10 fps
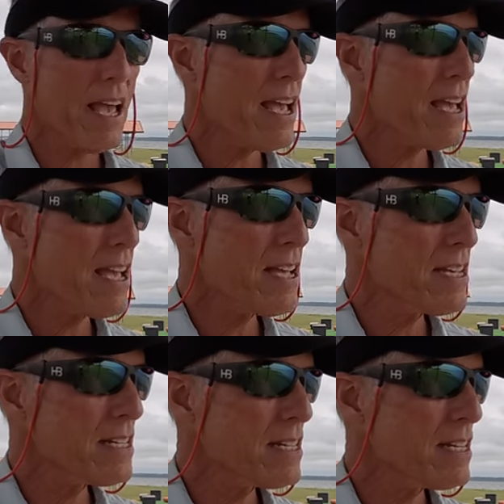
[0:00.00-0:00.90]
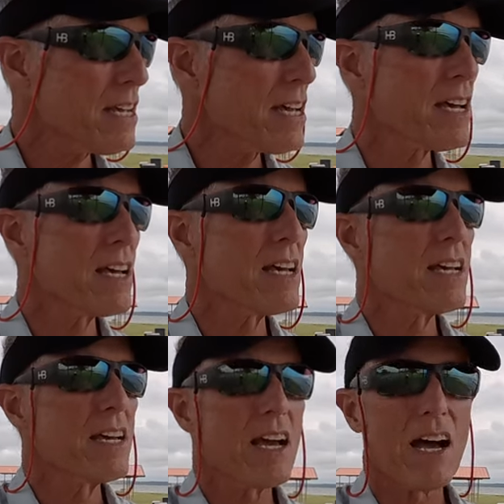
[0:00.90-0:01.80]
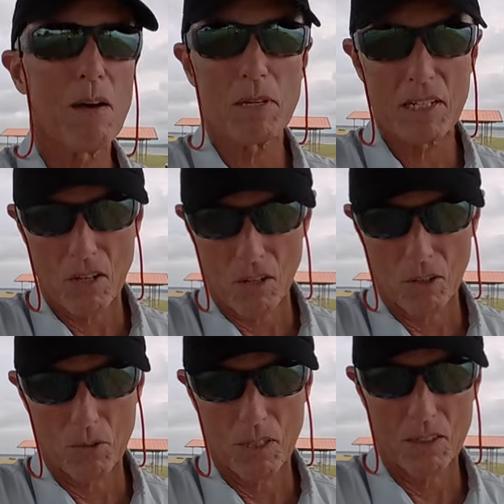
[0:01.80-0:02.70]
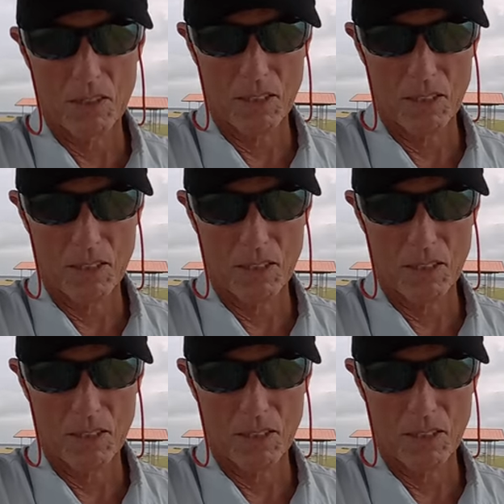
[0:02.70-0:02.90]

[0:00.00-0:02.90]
And I mean all around